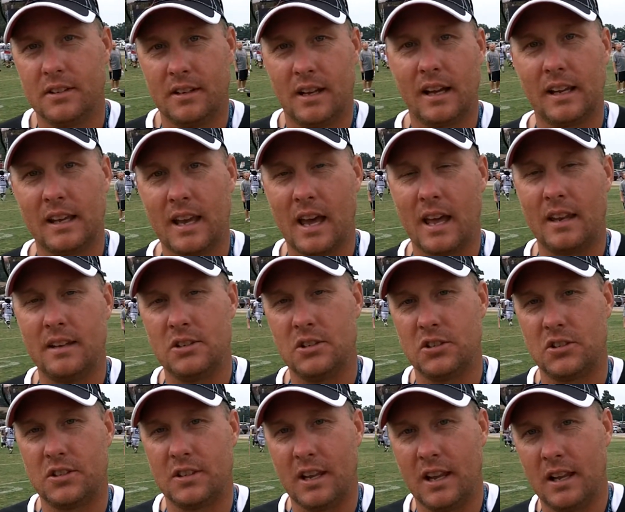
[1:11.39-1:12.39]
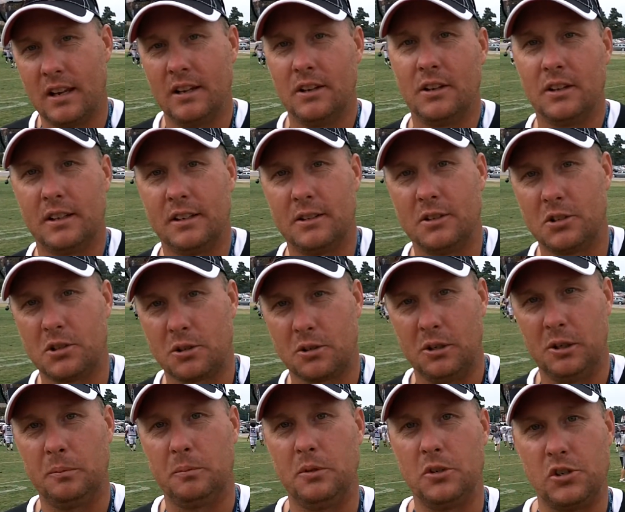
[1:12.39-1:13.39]
I kind of just stand and look at the
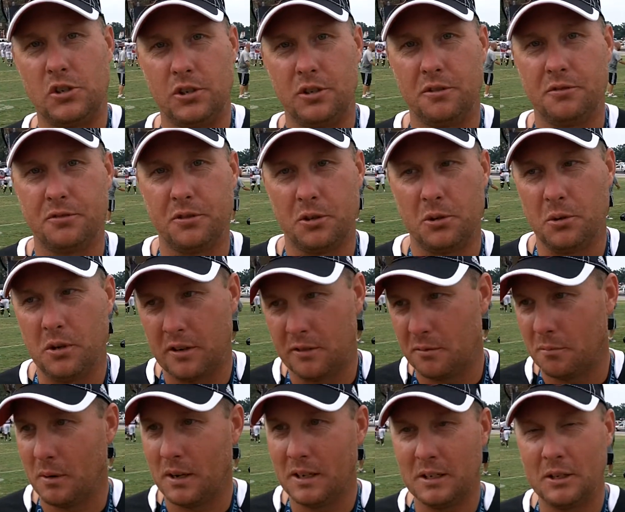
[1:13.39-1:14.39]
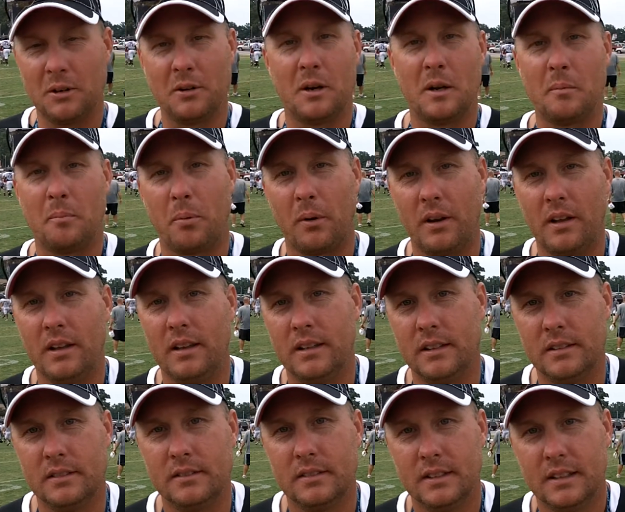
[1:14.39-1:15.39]
script and cheer for whoever made the great play.